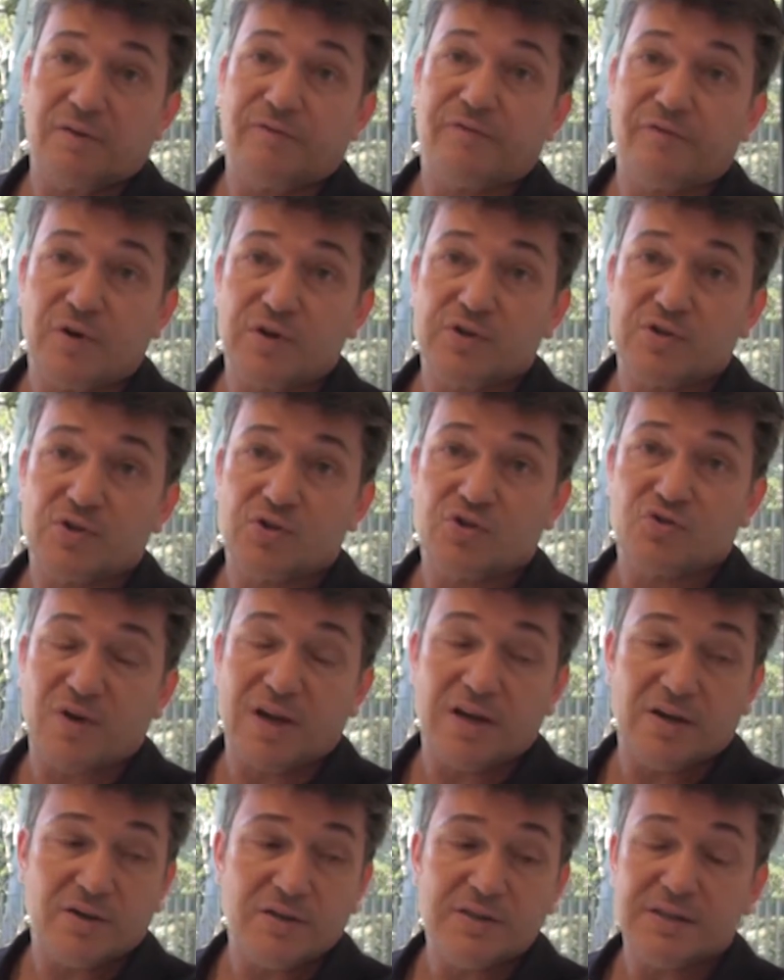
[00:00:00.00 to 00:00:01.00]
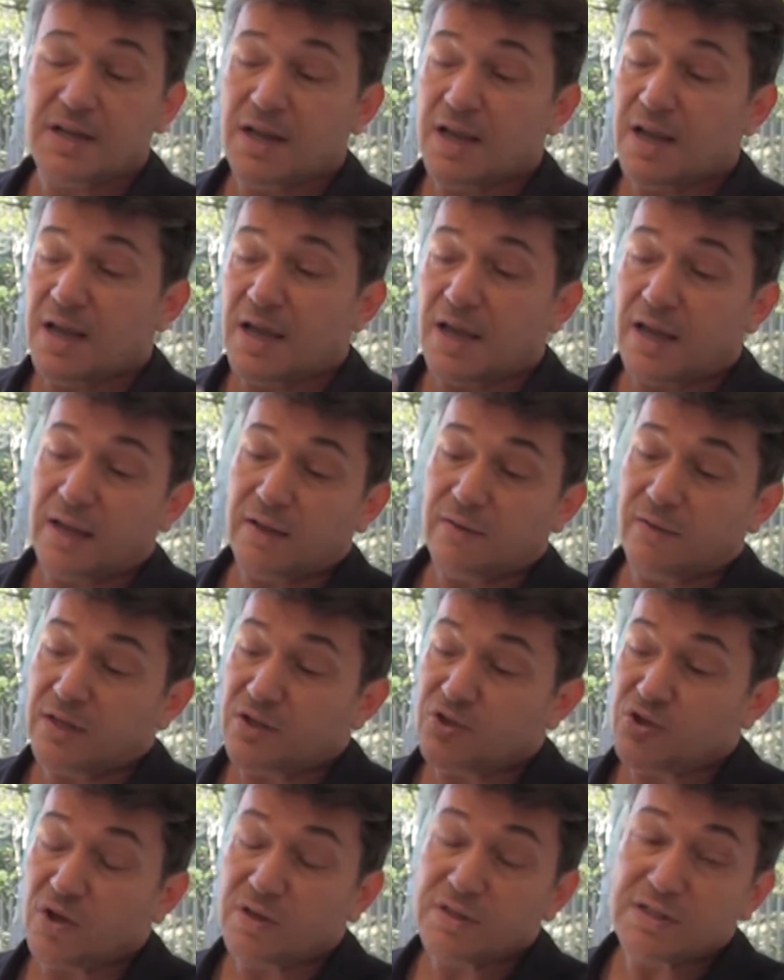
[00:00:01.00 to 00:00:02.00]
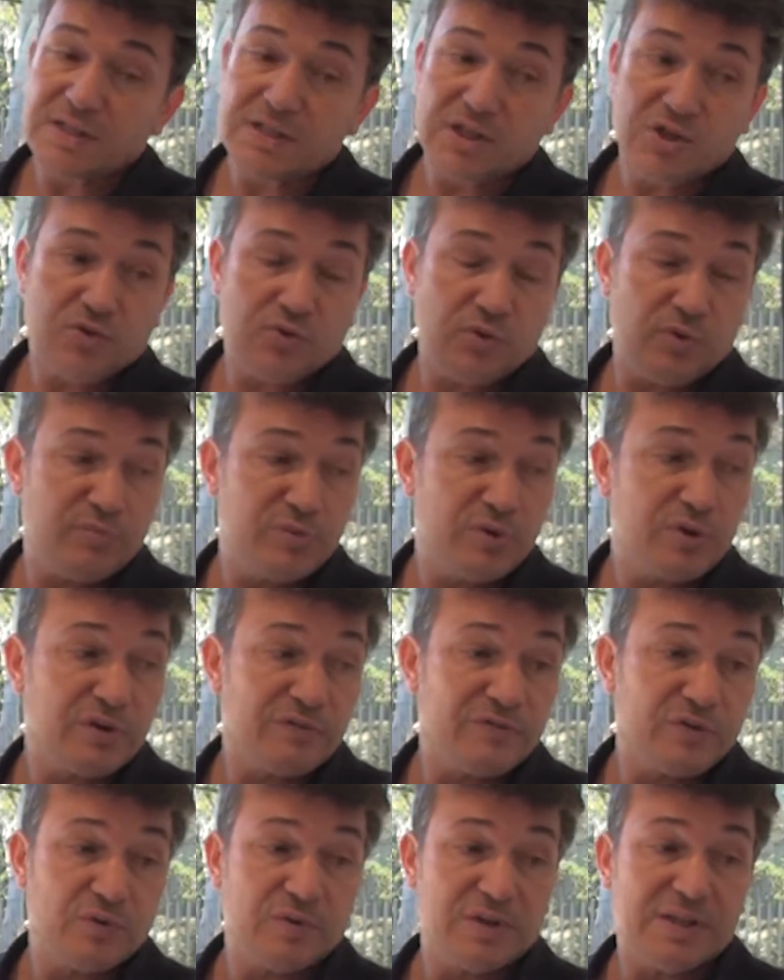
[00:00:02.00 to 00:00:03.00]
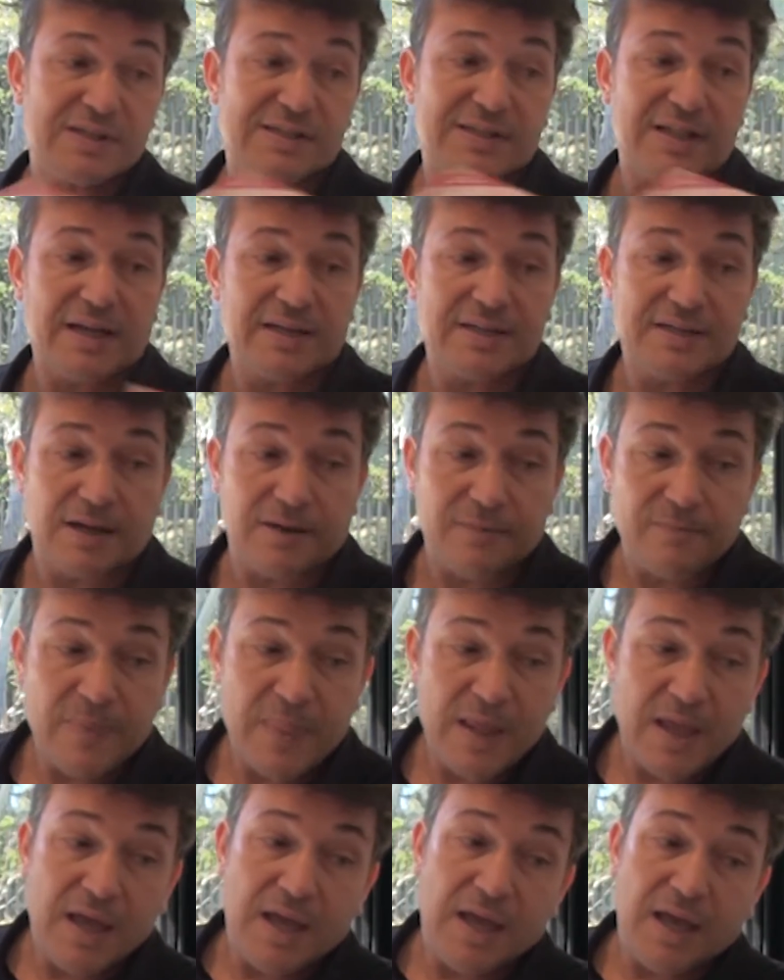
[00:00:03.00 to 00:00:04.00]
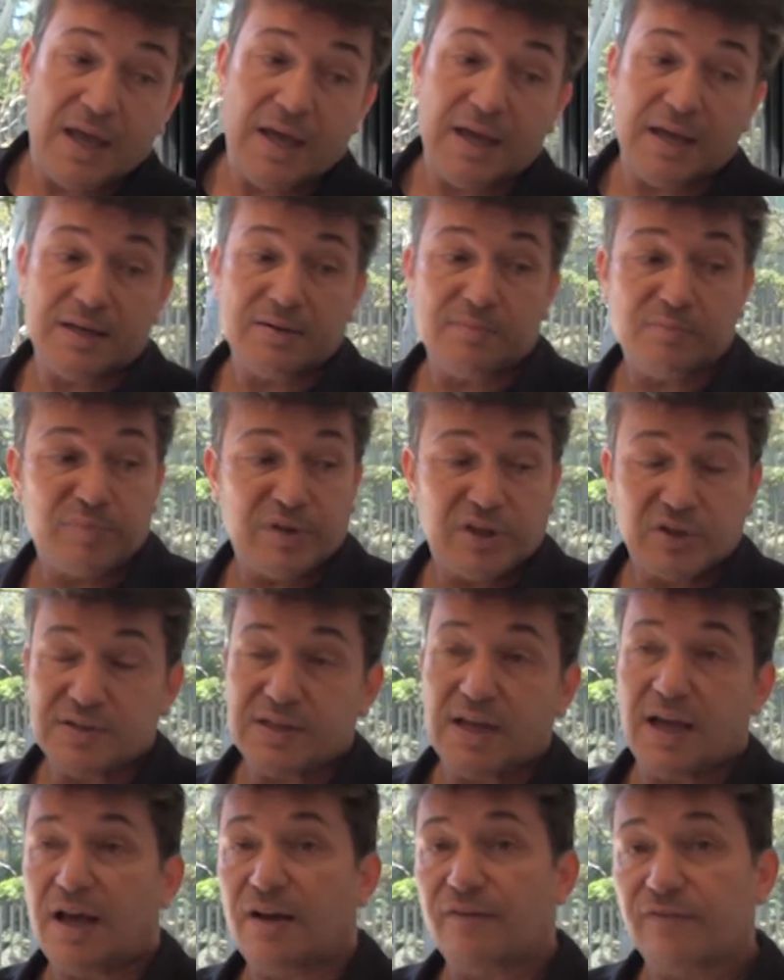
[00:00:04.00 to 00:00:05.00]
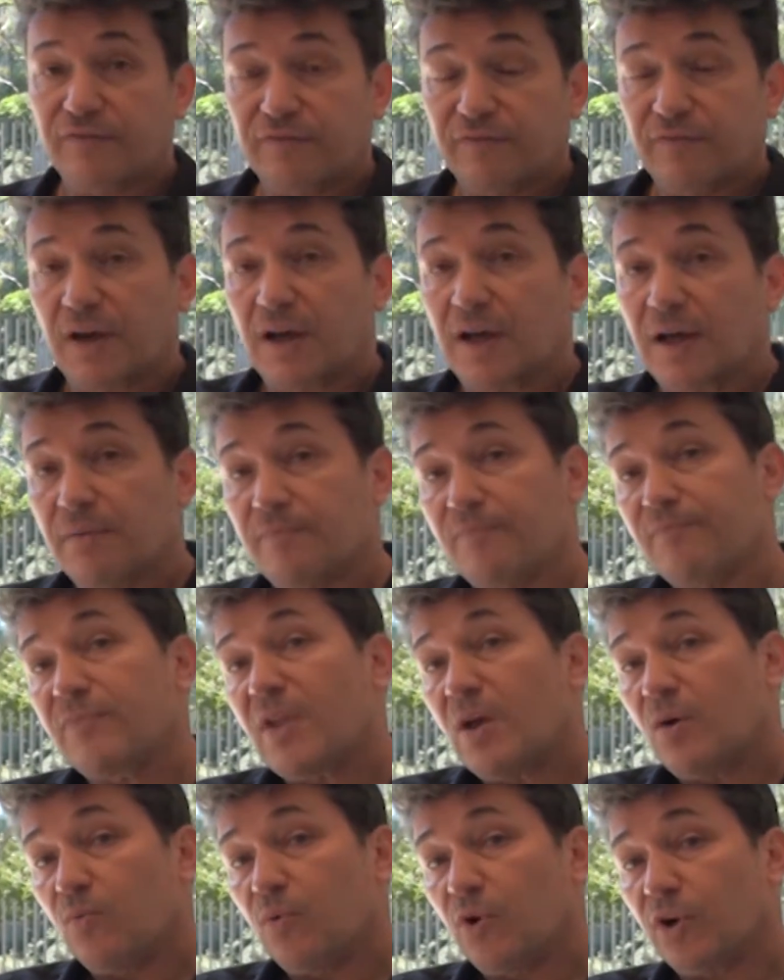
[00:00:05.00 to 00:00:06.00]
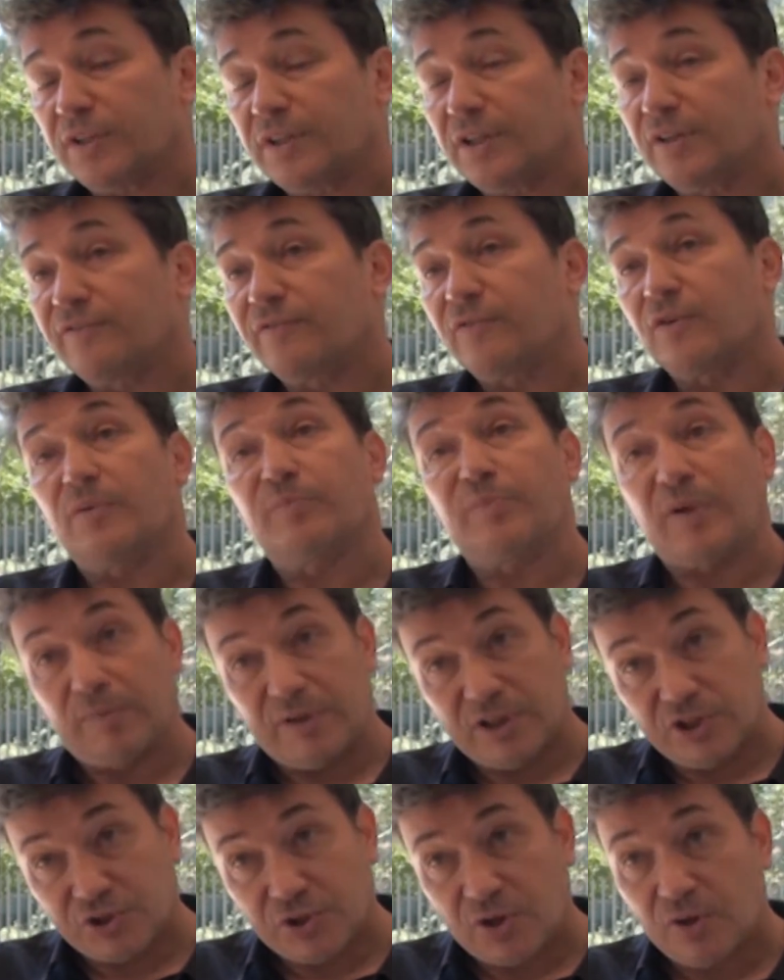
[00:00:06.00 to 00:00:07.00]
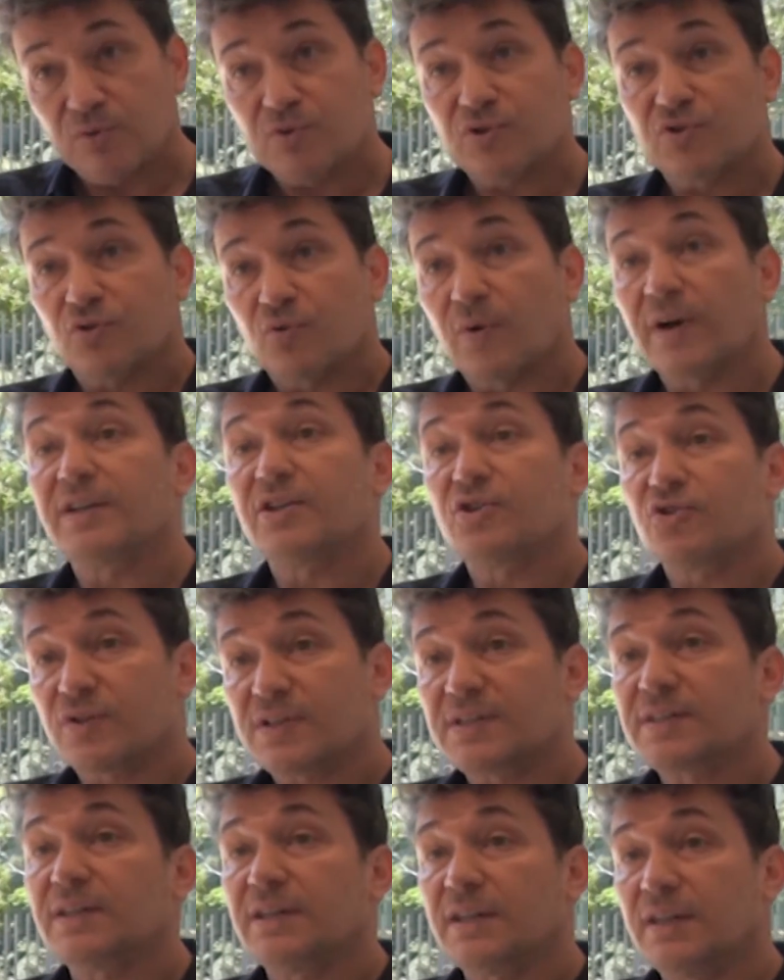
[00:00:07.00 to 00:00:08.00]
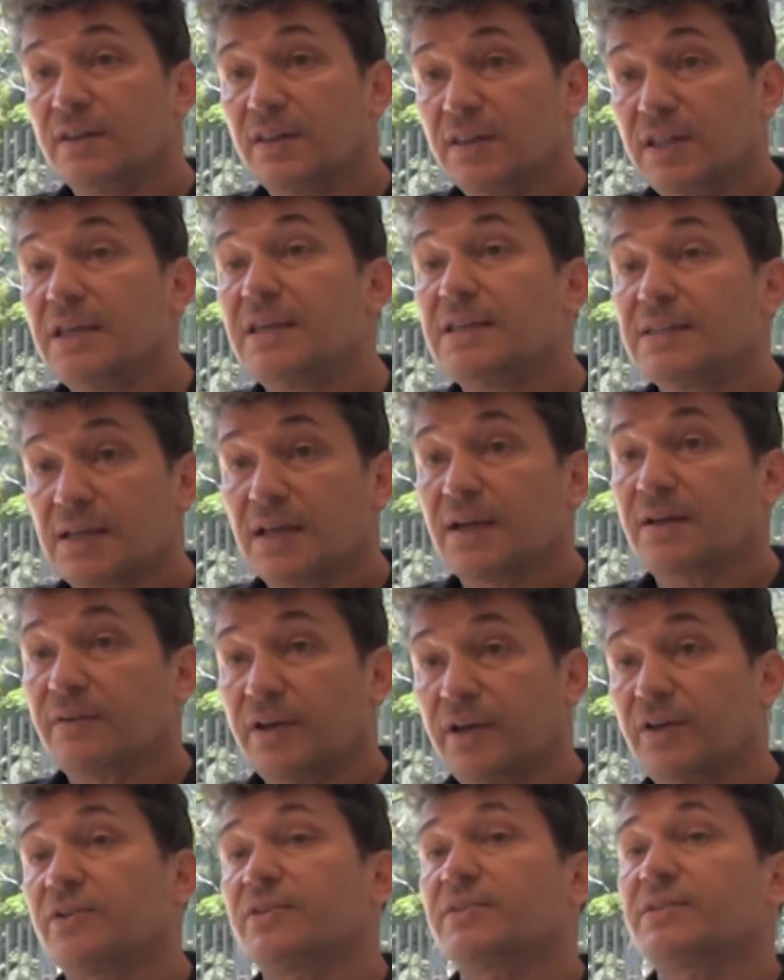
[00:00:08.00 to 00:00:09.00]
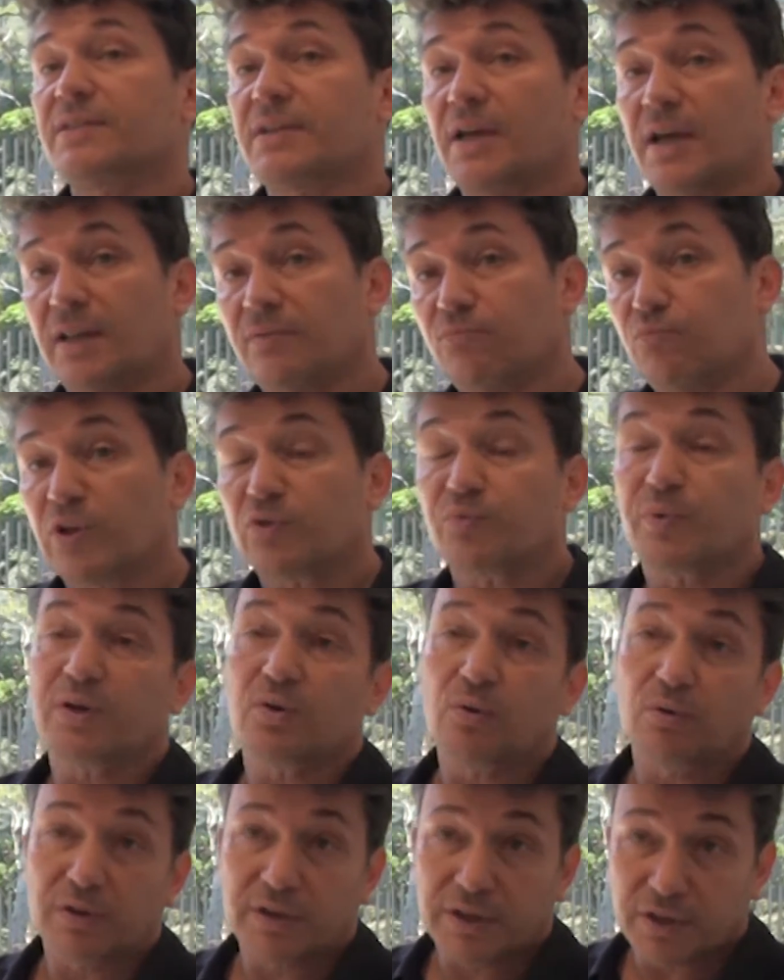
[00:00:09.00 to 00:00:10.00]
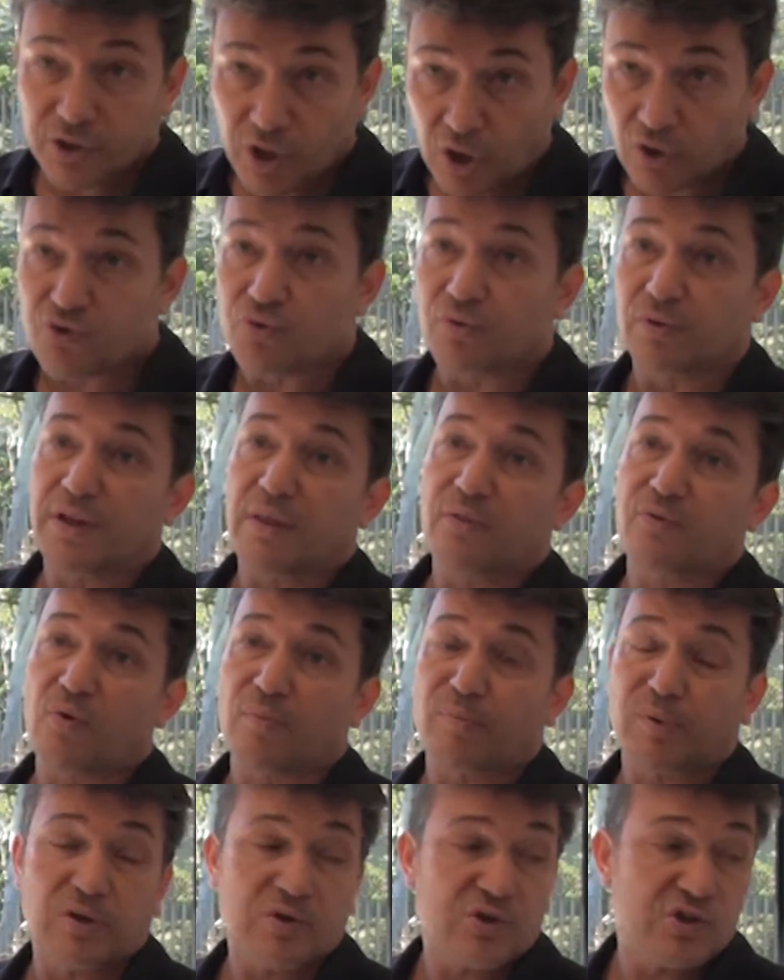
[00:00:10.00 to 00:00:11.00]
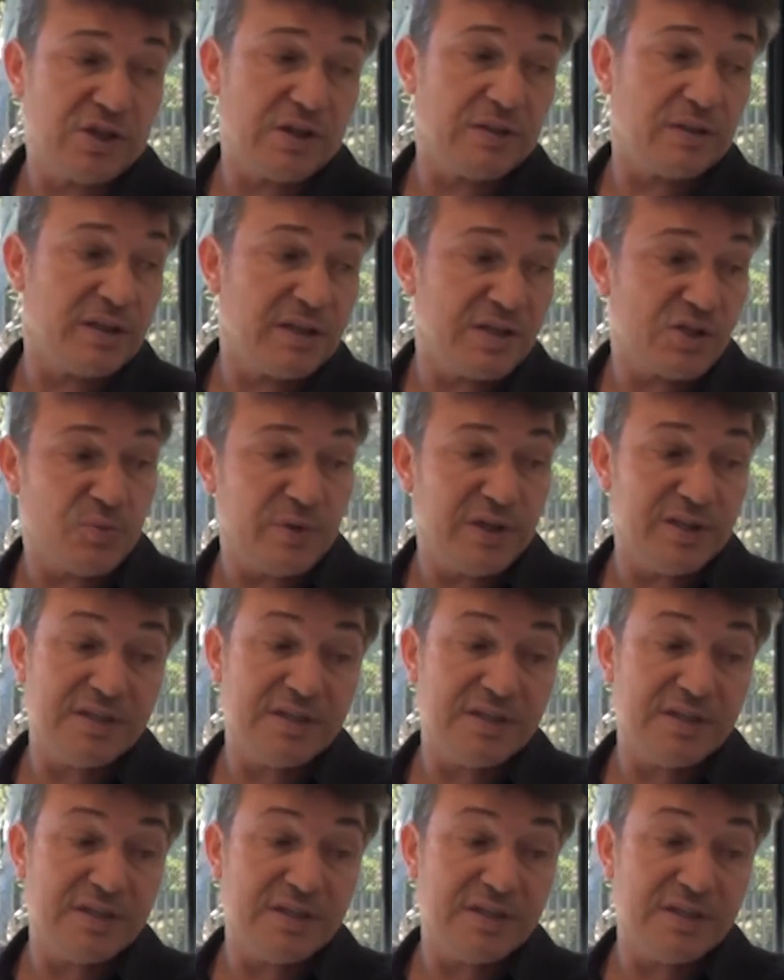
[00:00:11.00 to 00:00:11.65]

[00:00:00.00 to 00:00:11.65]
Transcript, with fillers: First Australians, and they turned it into a book a few years later. And because I have working for a publisher who's quite interested in these areas and what we call cultural anthropology and things, we